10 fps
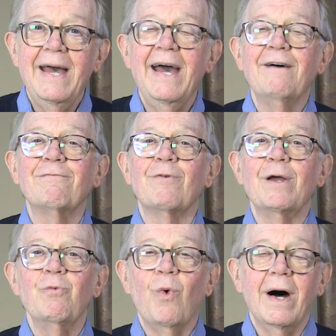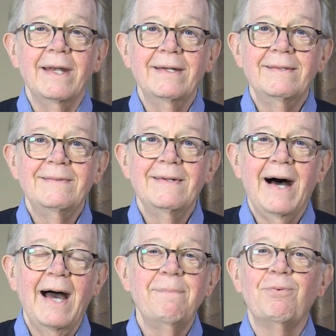Everyone,
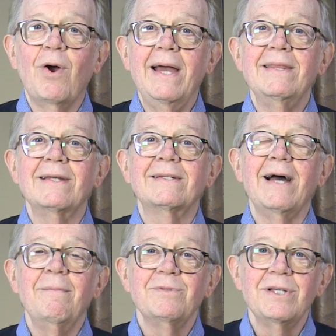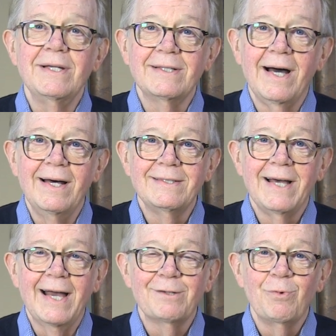I pray, that comes in
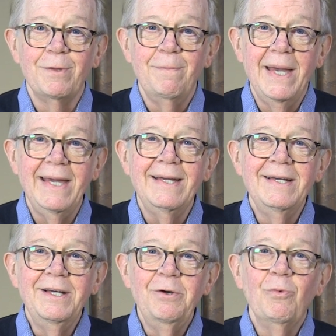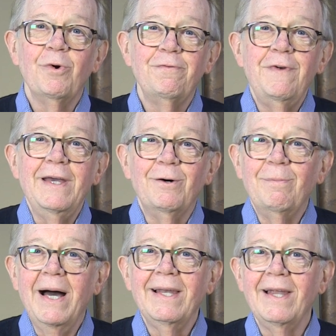contact with me will feel
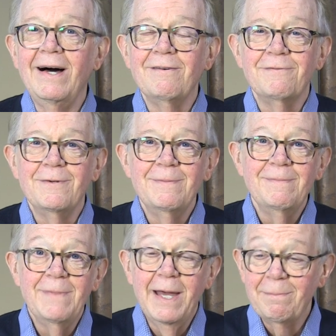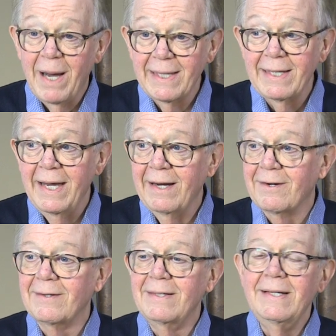my love and my
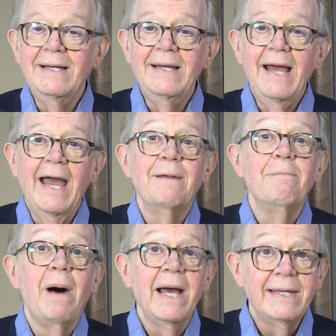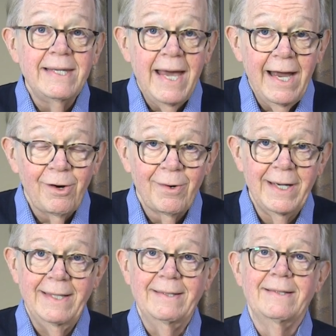care and my
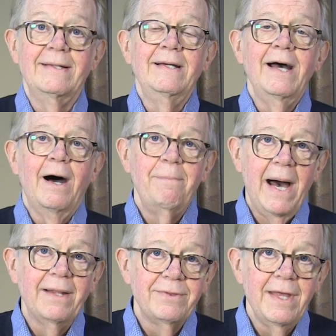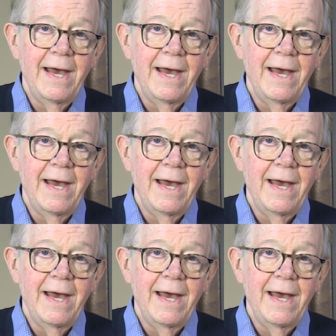caring about